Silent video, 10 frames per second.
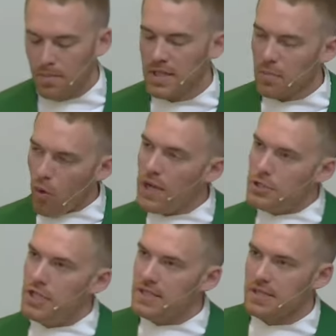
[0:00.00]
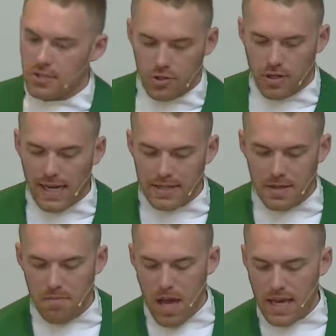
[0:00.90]
But the point Jesus is trying
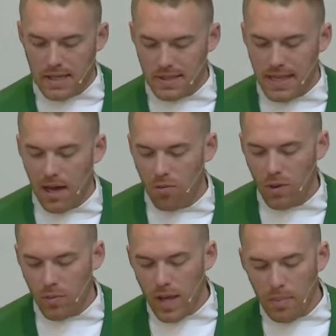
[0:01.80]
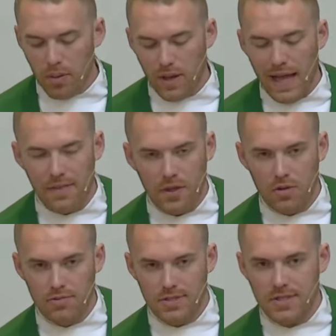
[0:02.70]
to make is that when we plant
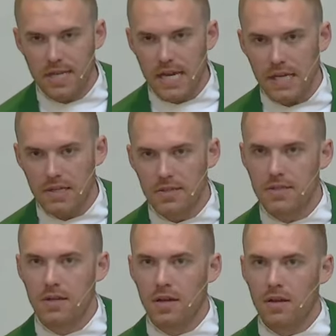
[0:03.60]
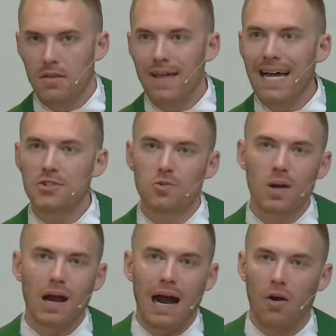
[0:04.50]
those seeds, that's
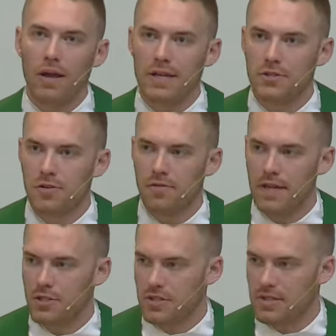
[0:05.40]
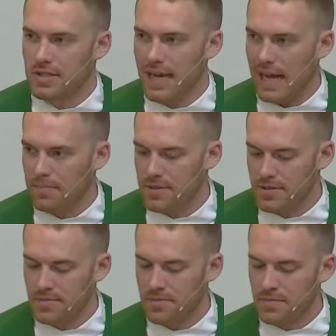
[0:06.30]
where our intervention stops.
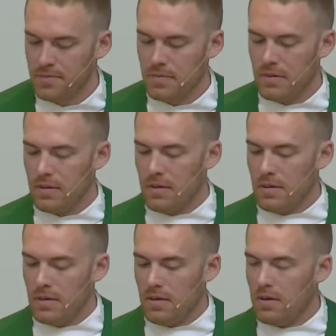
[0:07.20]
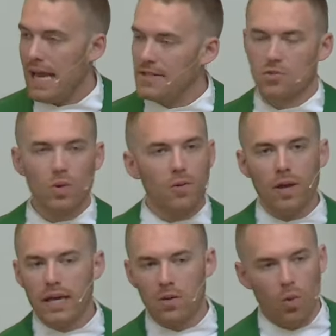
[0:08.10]
Yes,
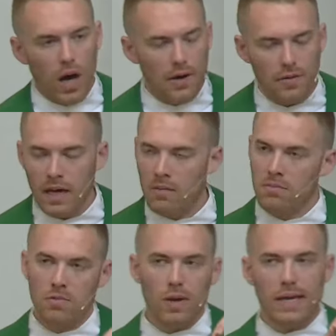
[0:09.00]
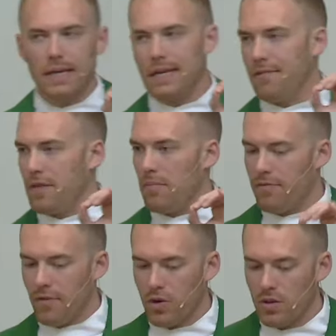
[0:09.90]
we can water them, we can give them
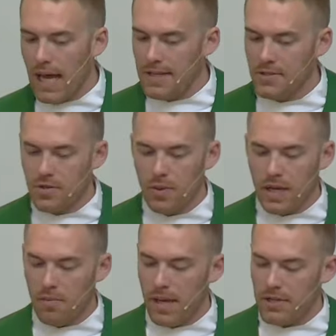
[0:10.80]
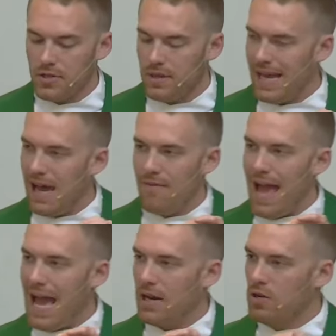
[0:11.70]
fertilizer, we can make sure they have
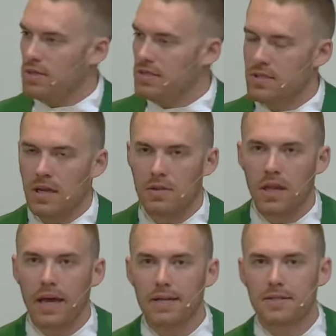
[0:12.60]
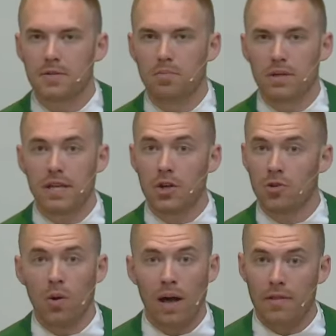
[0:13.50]
adequate sunlight, but they
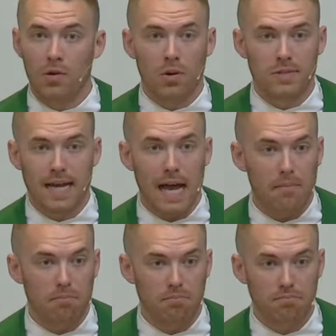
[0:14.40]
grow on their own time.